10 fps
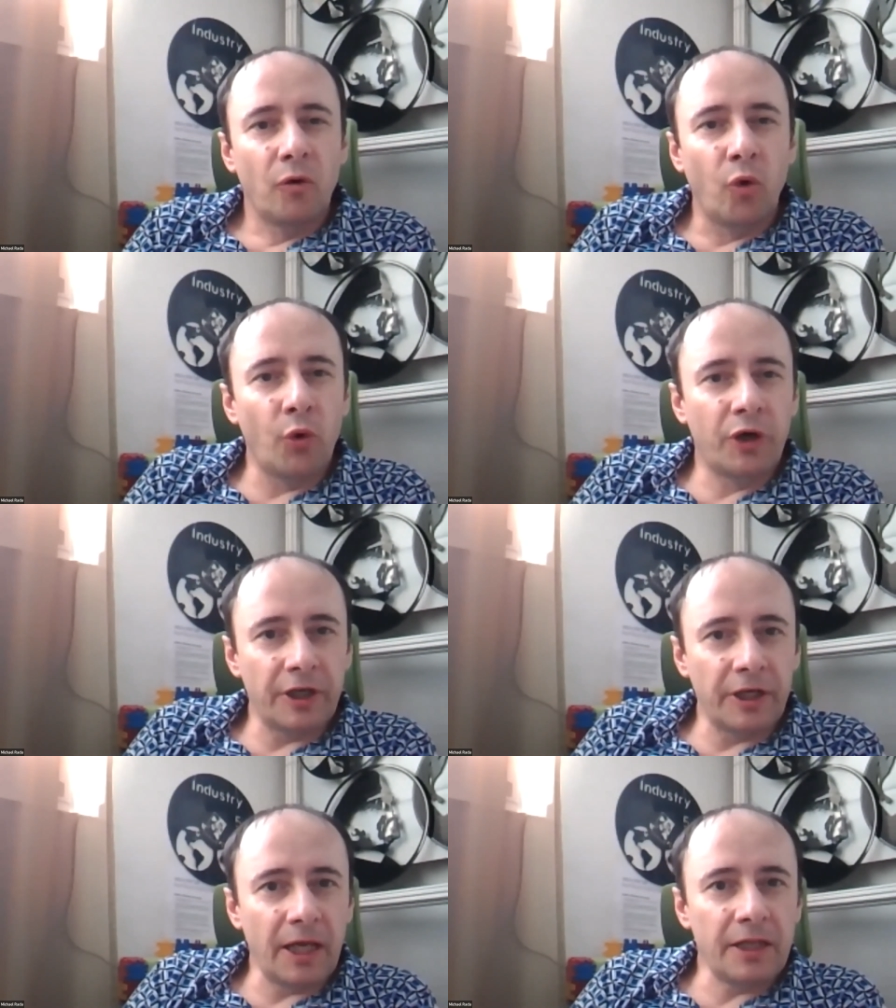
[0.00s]
who
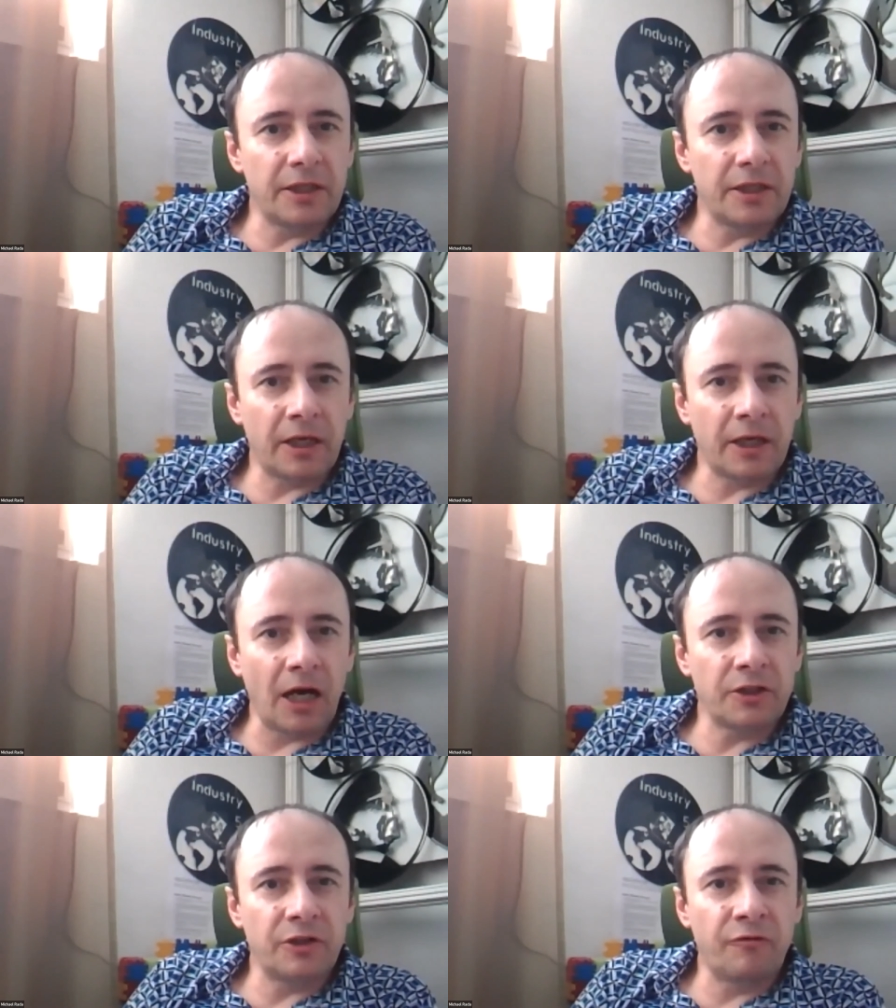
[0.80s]
created a
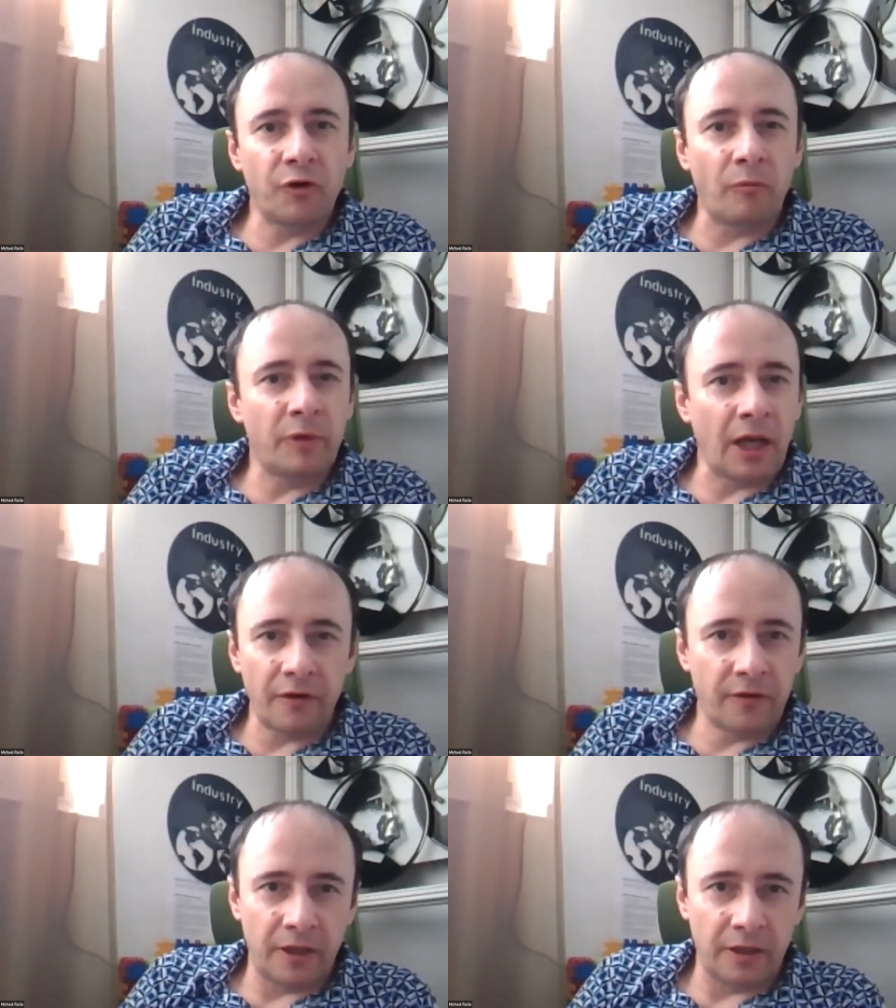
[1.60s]
country from
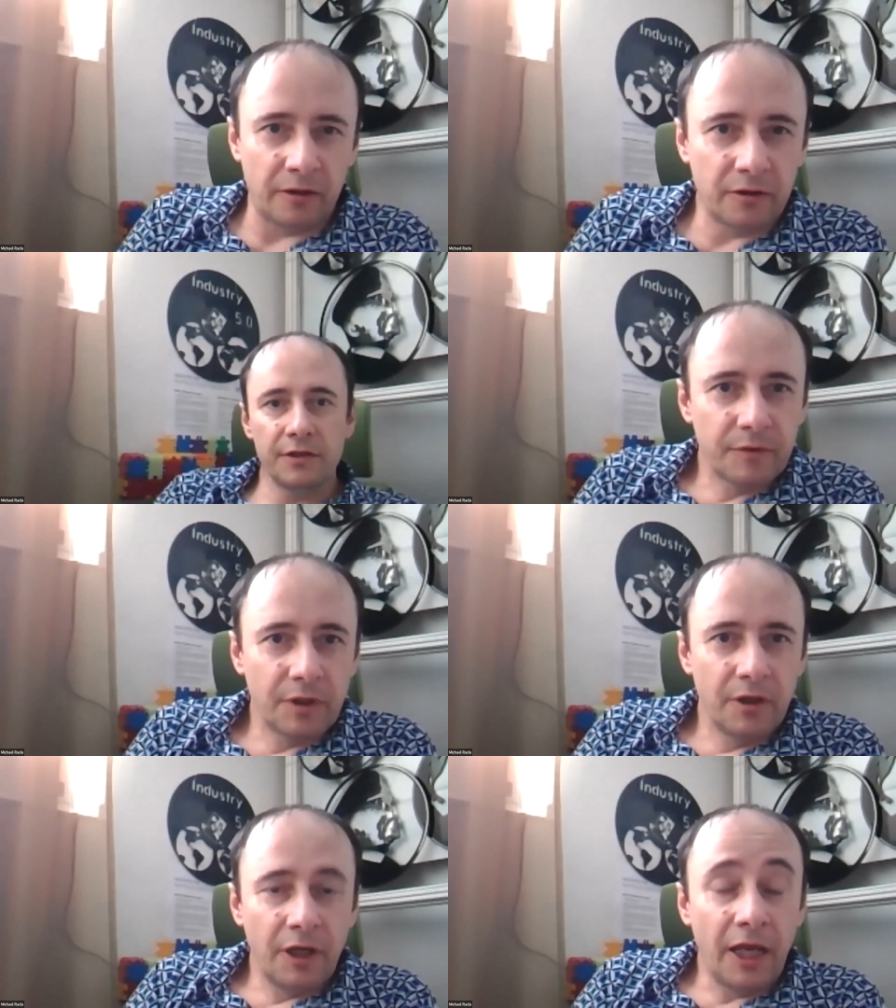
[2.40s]
nothing
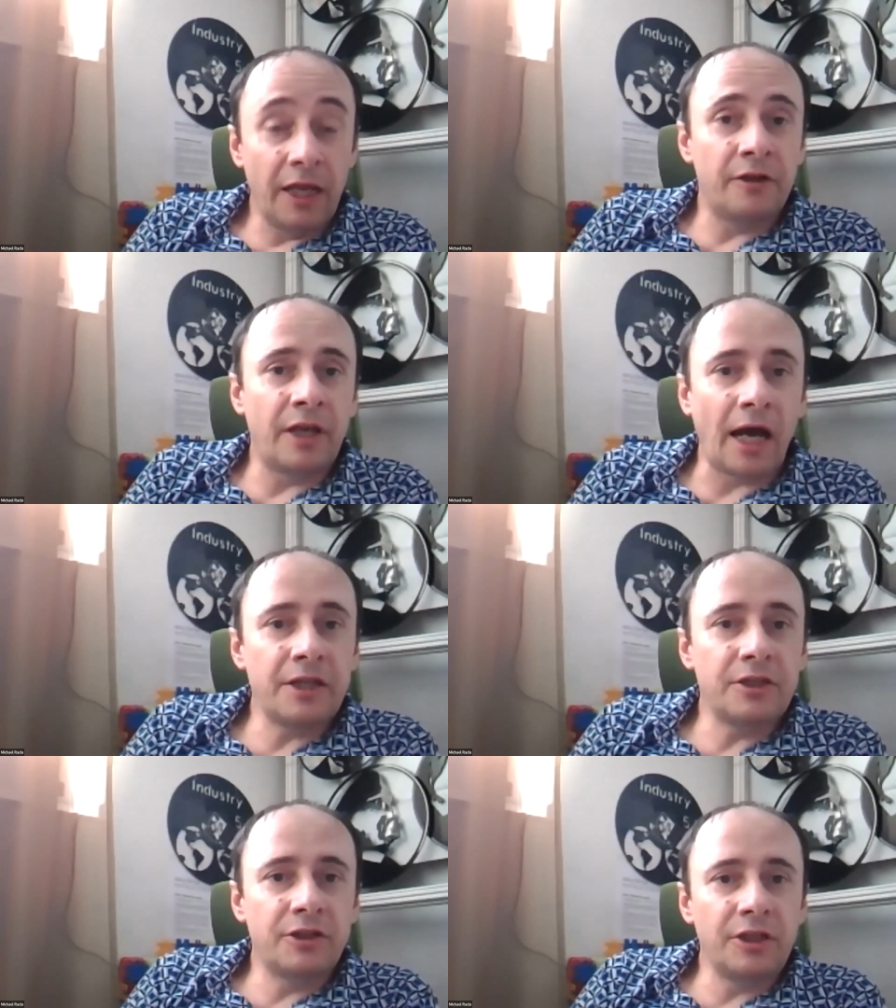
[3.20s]
in
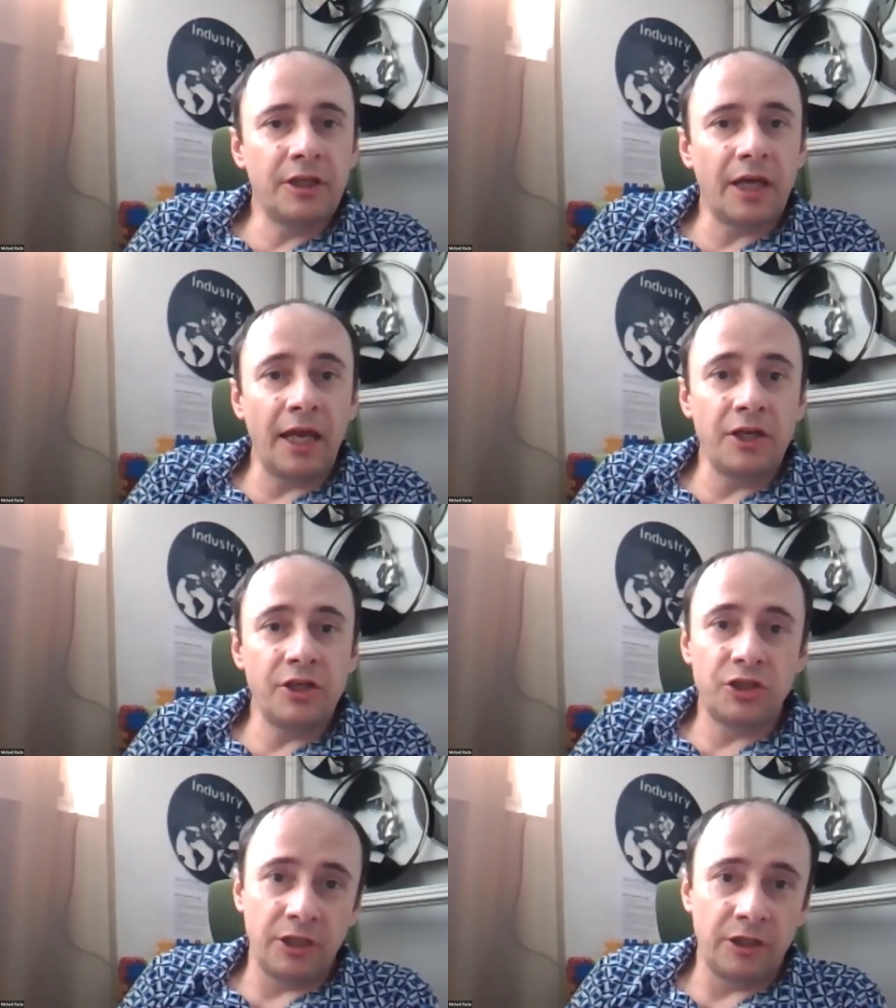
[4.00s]
nineteen
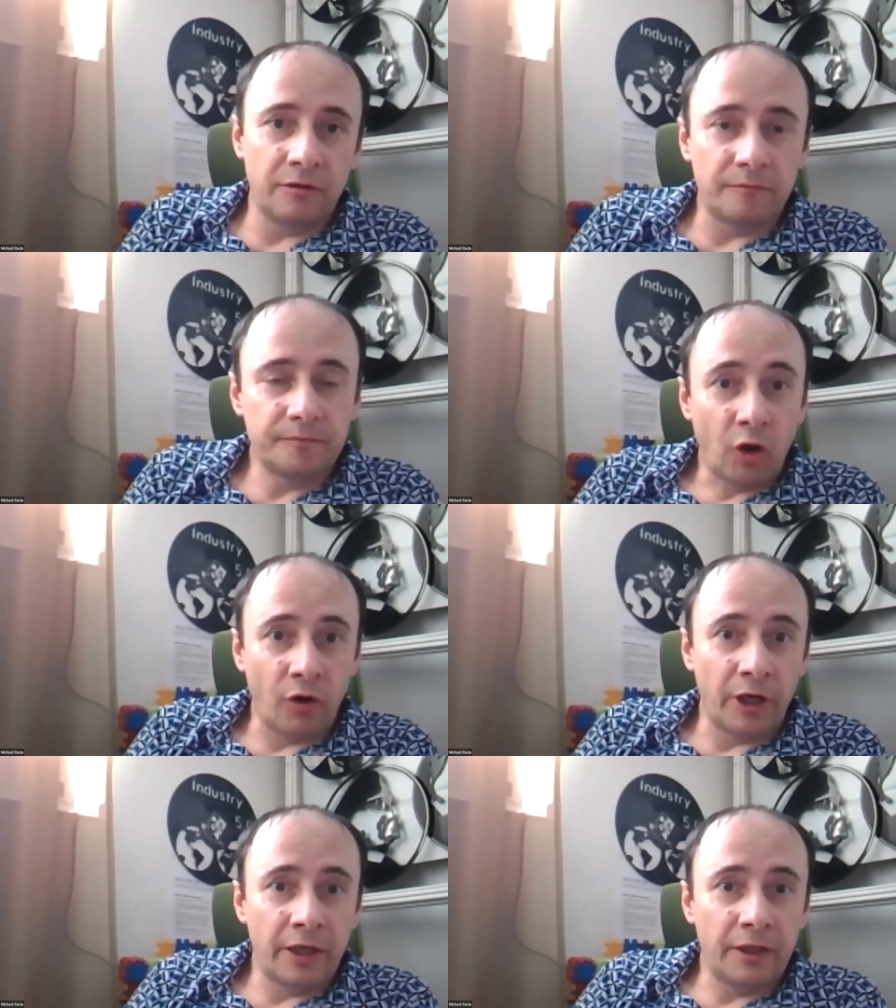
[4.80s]
eighteen
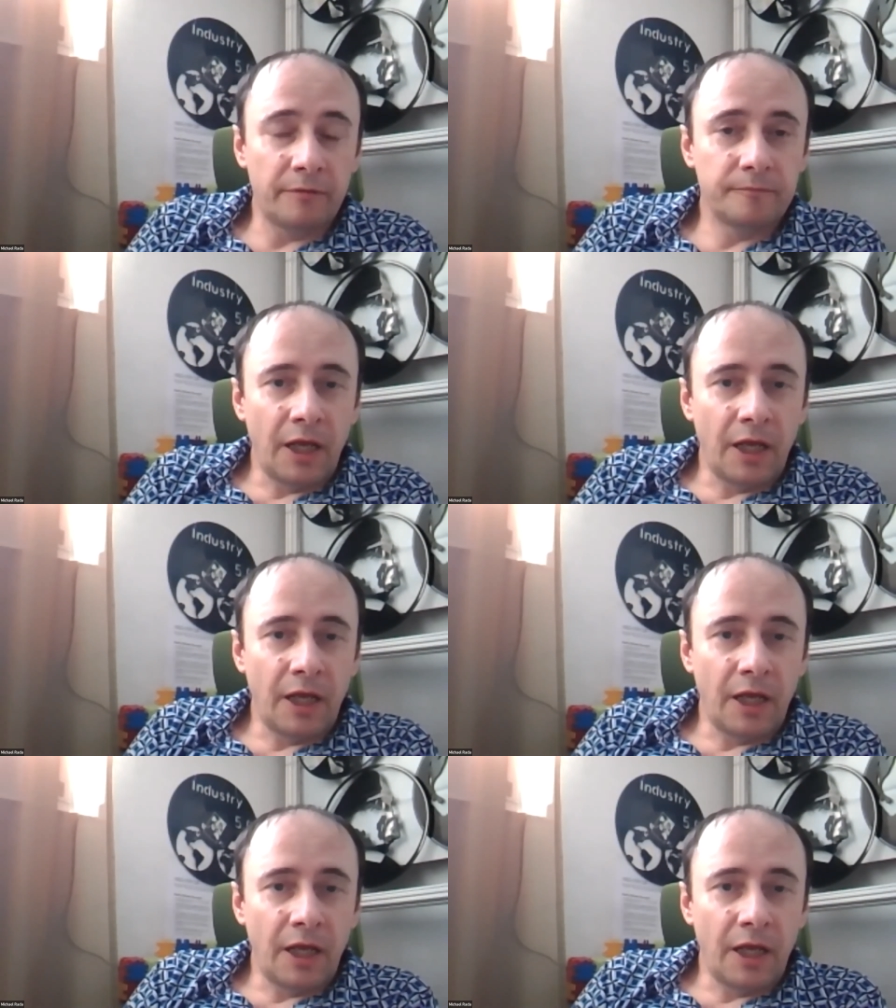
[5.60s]
already.